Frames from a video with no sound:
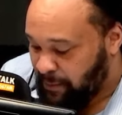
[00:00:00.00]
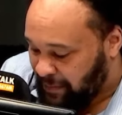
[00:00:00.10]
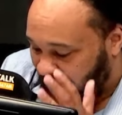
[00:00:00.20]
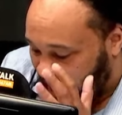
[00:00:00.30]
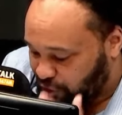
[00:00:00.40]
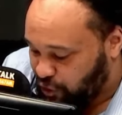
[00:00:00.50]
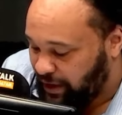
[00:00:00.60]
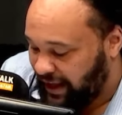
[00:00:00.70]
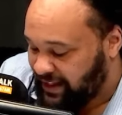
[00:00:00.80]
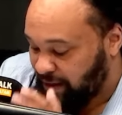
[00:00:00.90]
But how do you
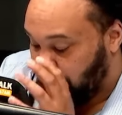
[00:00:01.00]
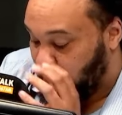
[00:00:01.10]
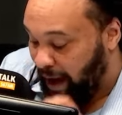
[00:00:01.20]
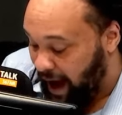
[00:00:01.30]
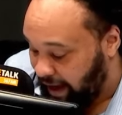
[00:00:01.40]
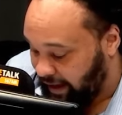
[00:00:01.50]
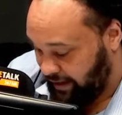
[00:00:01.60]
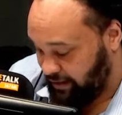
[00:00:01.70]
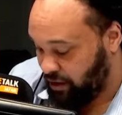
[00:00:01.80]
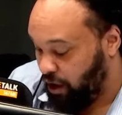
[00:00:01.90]
get the
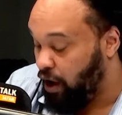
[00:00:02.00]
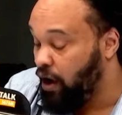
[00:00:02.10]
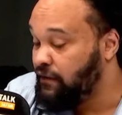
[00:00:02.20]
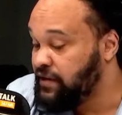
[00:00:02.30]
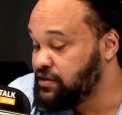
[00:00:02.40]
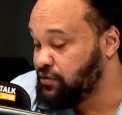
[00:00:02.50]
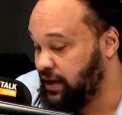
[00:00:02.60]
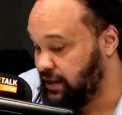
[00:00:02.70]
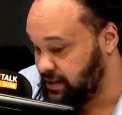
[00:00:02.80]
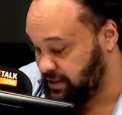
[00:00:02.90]
buy-in of
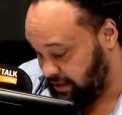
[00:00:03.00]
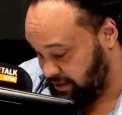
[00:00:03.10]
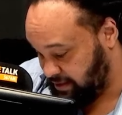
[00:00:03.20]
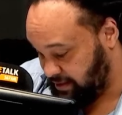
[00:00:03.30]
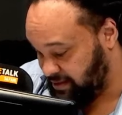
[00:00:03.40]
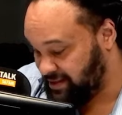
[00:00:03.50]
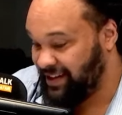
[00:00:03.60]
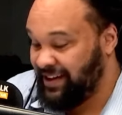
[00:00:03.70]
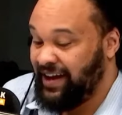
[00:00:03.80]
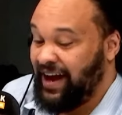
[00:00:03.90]
Israeli citizens
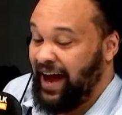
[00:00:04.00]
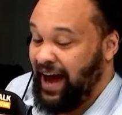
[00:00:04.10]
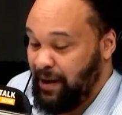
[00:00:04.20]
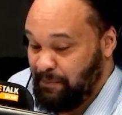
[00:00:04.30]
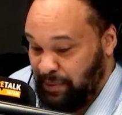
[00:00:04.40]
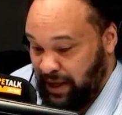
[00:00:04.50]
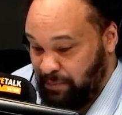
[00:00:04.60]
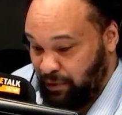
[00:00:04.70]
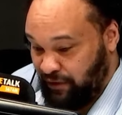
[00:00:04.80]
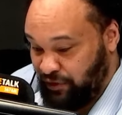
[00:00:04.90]
and
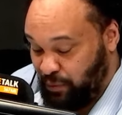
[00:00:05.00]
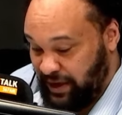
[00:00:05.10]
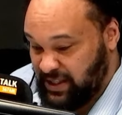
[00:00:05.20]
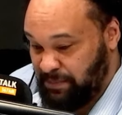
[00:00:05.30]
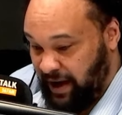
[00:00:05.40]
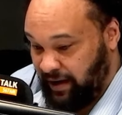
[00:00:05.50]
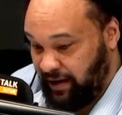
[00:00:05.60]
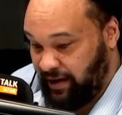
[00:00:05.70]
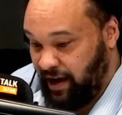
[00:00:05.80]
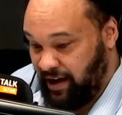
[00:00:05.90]
people of the West Bank
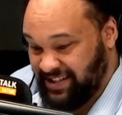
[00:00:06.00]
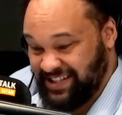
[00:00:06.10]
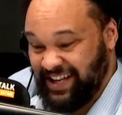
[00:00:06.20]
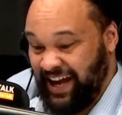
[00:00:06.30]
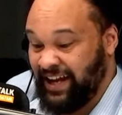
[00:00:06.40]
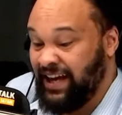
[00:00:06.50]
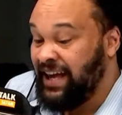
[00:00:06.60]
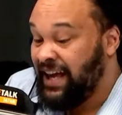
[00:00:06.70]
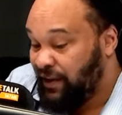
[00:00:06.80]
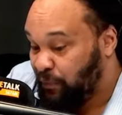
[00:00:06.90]
and Gaza saying,
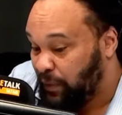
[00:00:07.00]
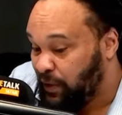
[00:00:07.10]
if we